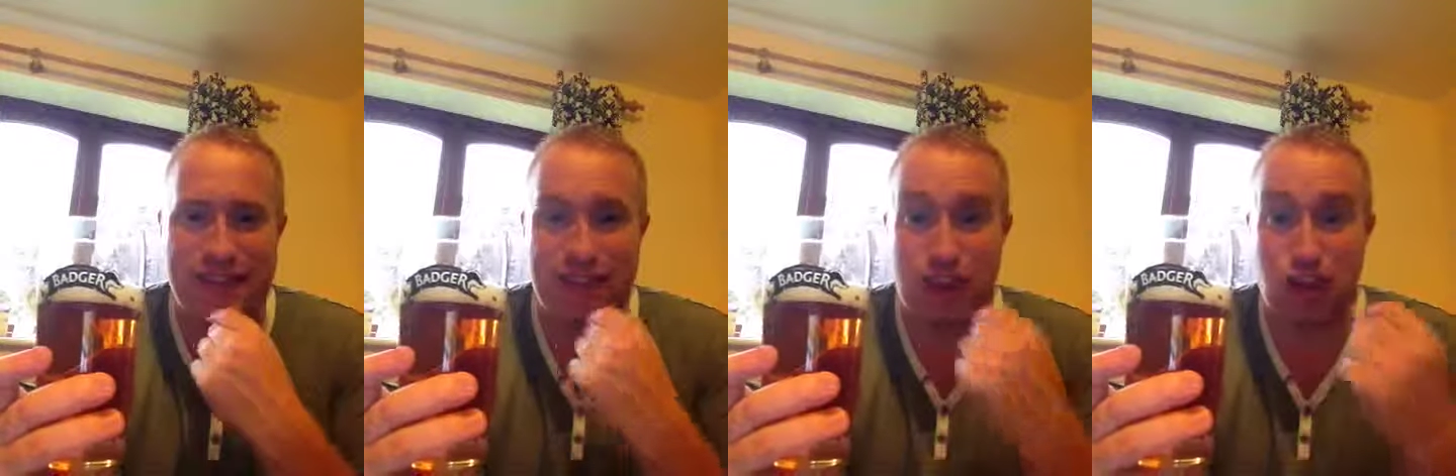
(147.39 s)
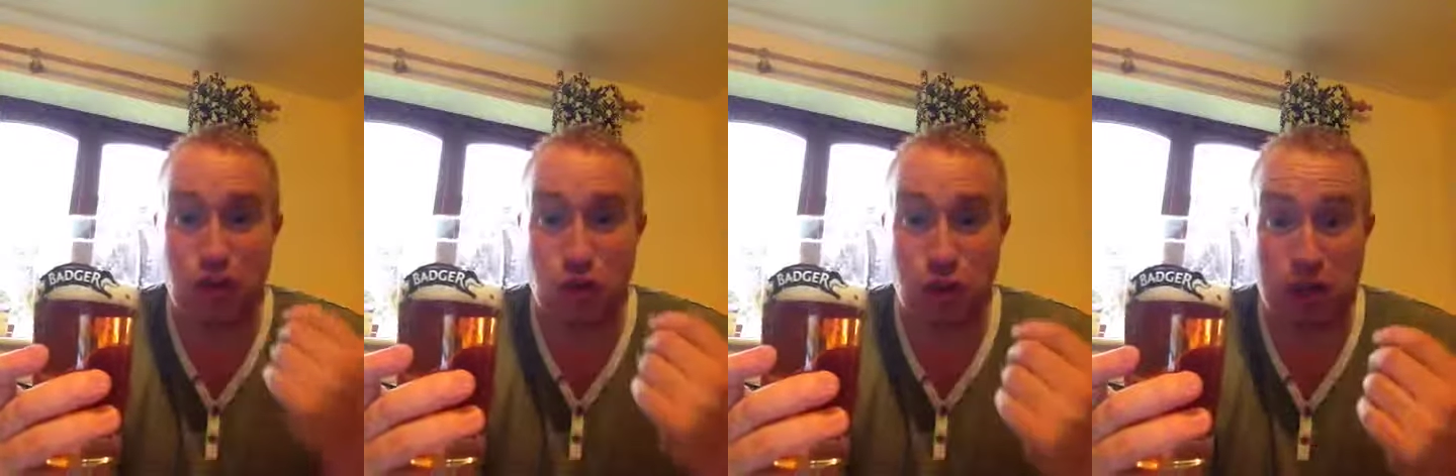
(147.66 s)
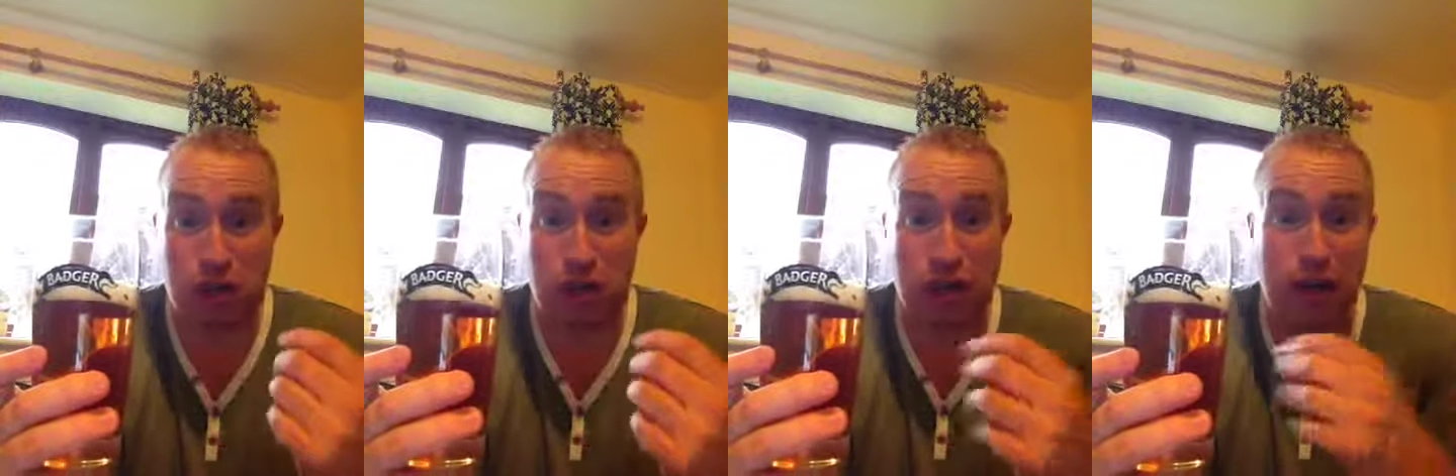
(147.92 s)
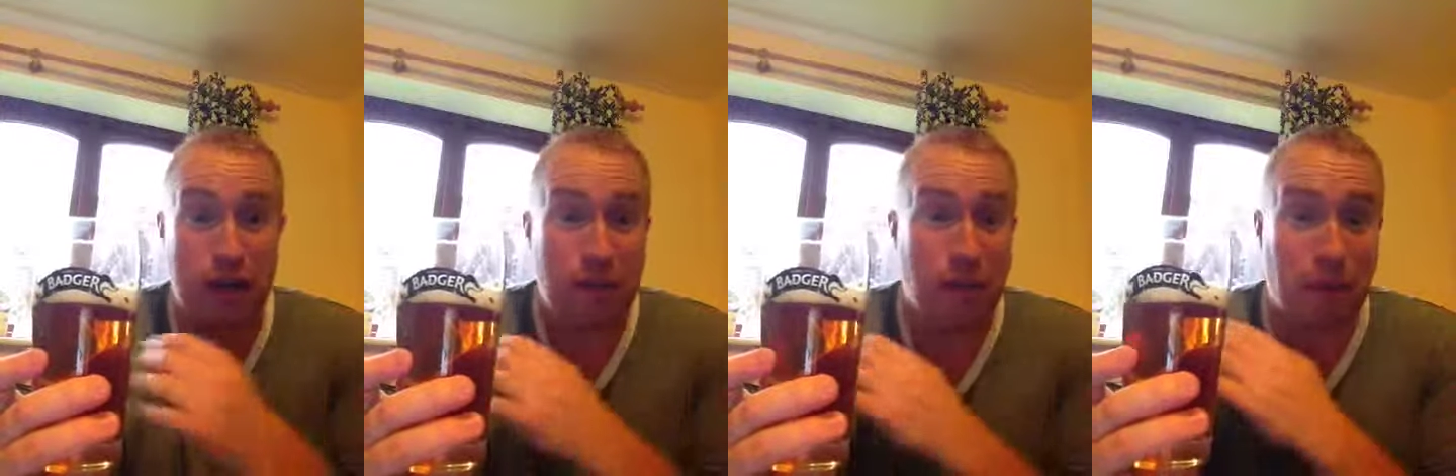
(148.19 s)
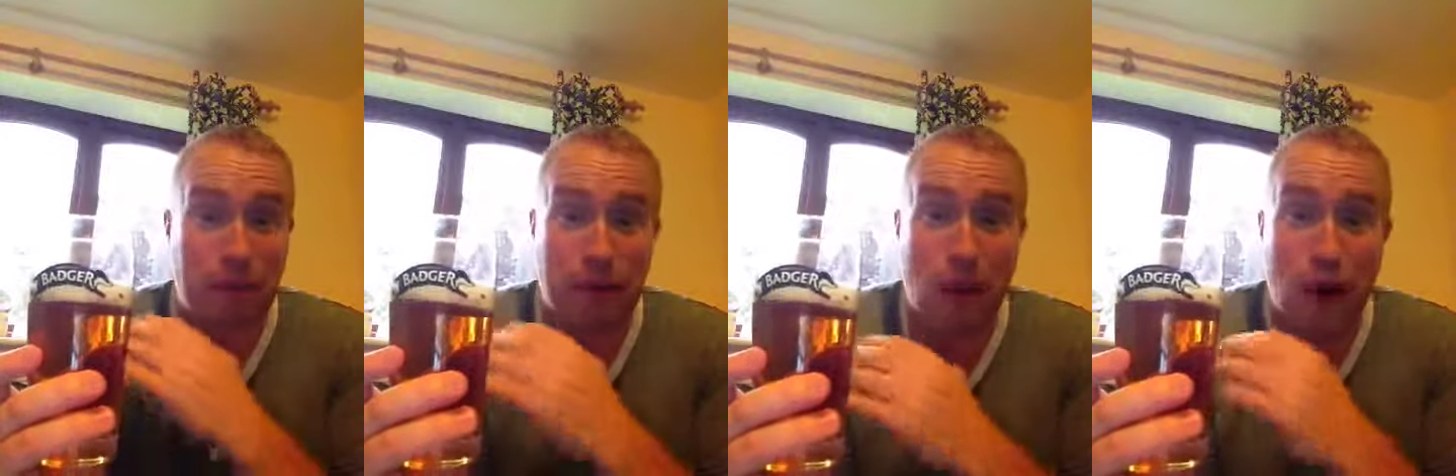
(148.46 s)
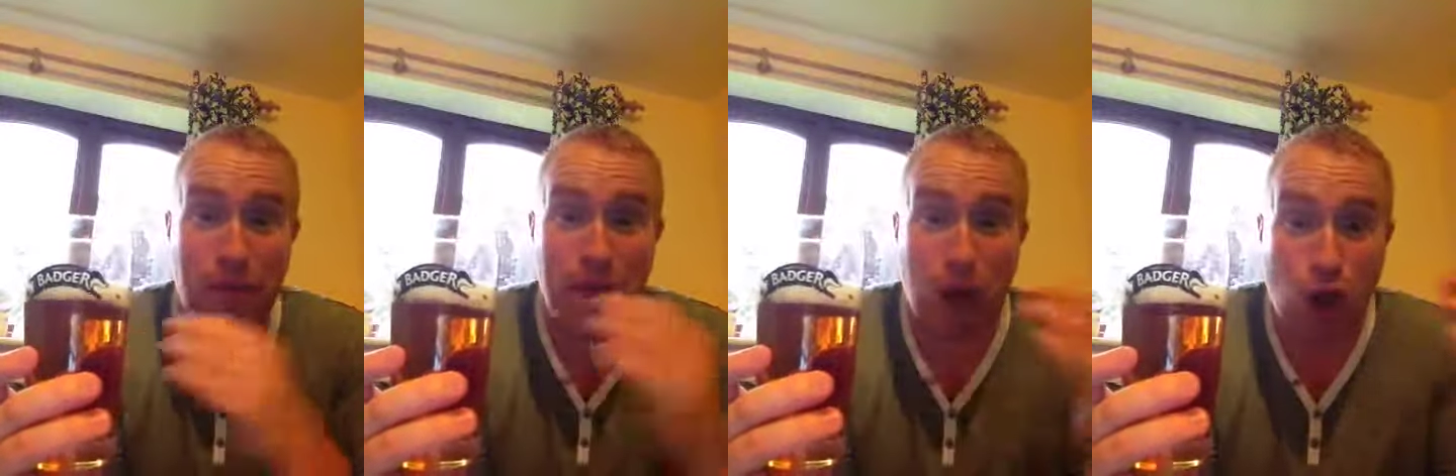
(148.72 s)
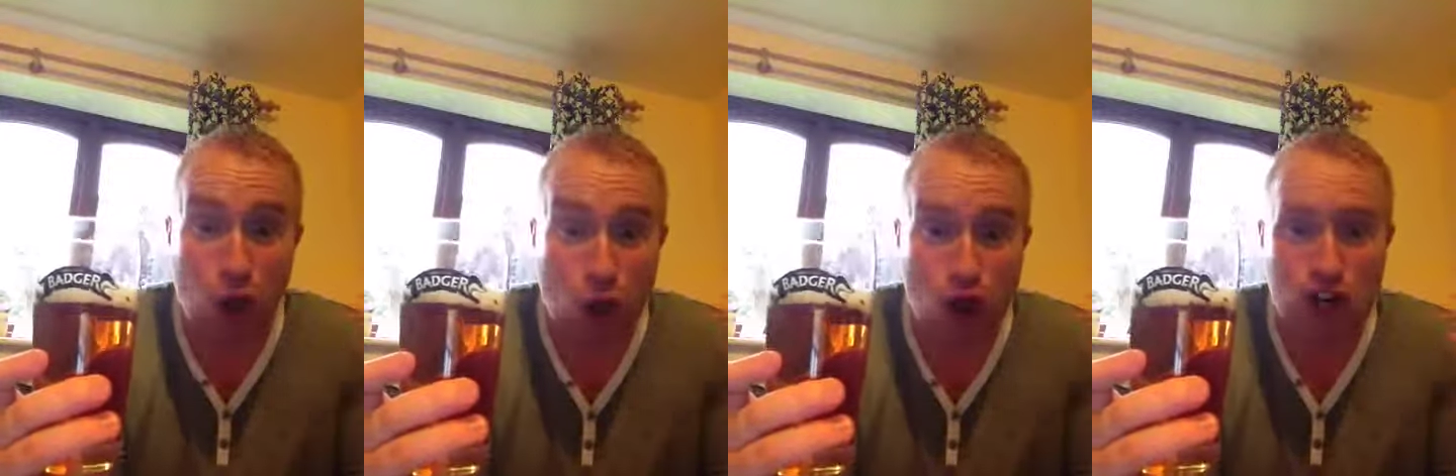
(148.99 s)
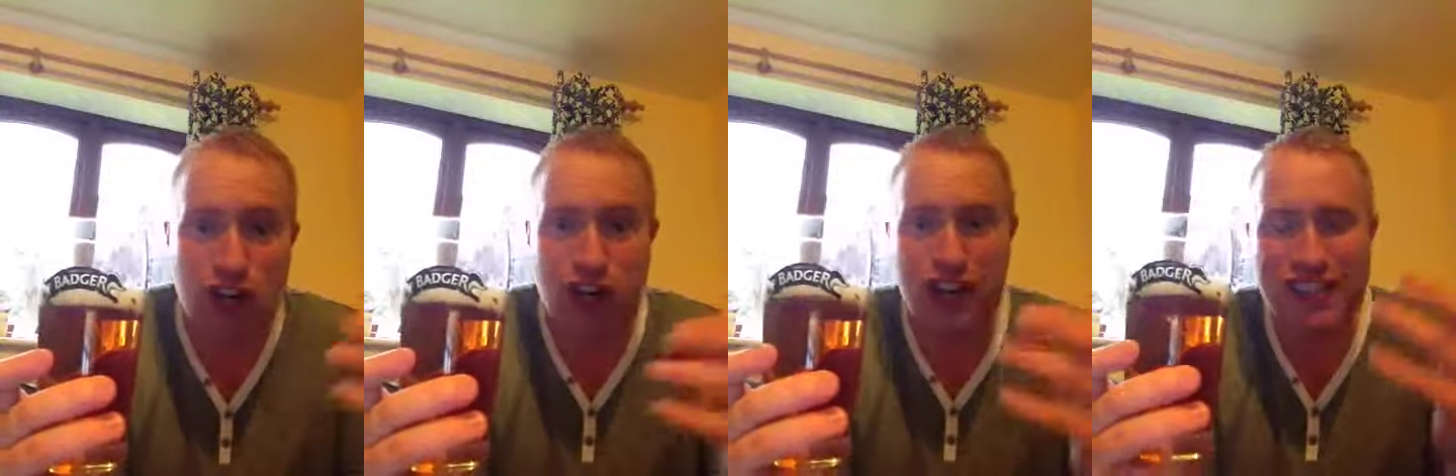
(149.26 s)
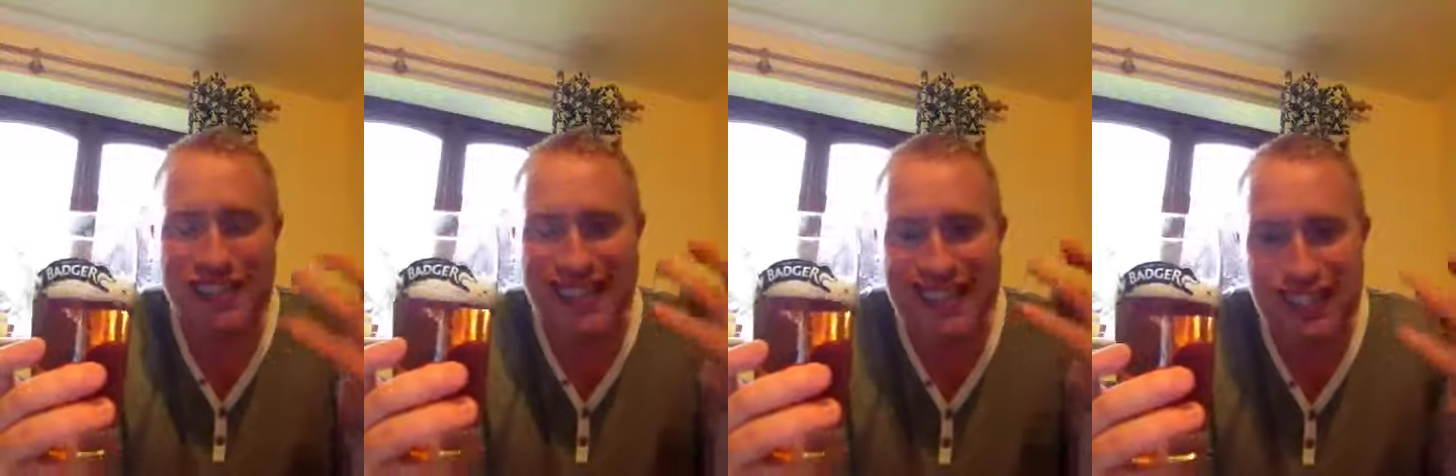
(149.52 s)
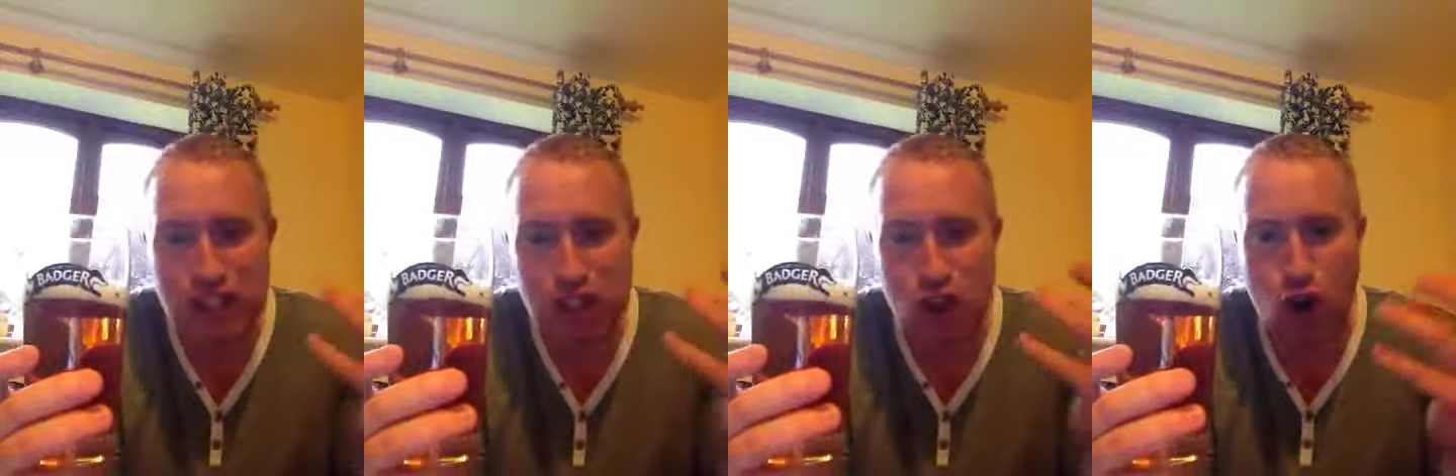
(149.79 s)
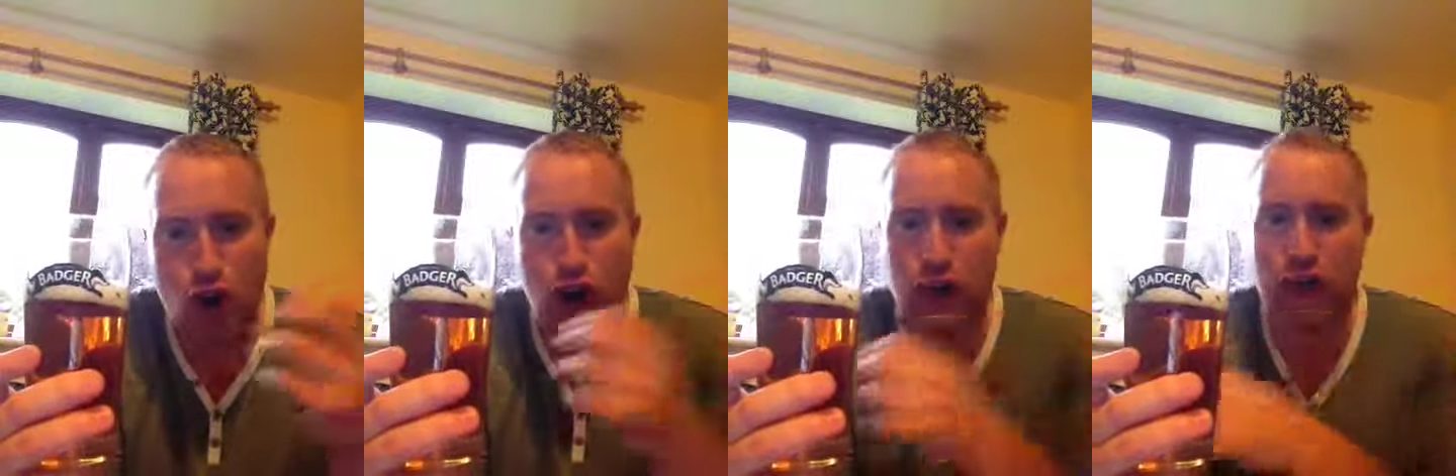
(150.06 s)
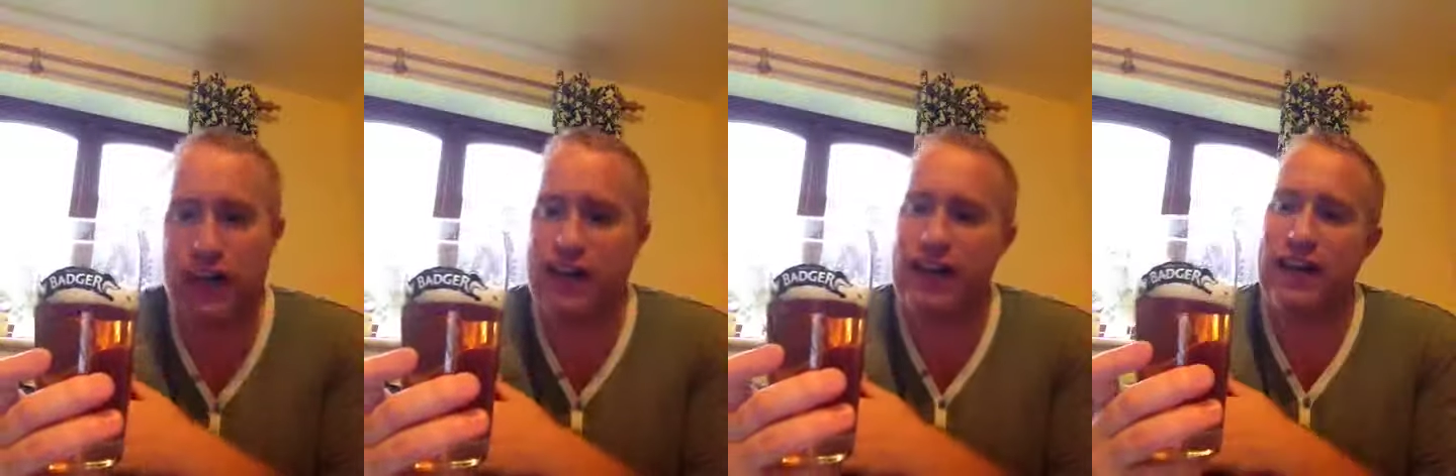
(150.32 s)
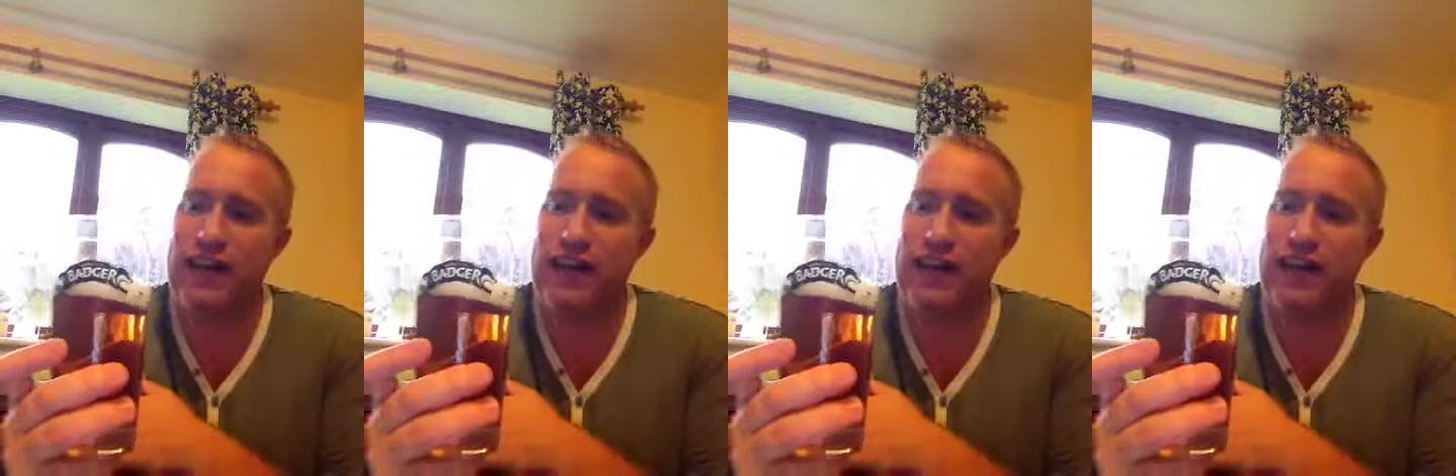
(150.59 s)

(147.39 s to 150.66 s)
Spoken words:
short, but become longer as it gets dark.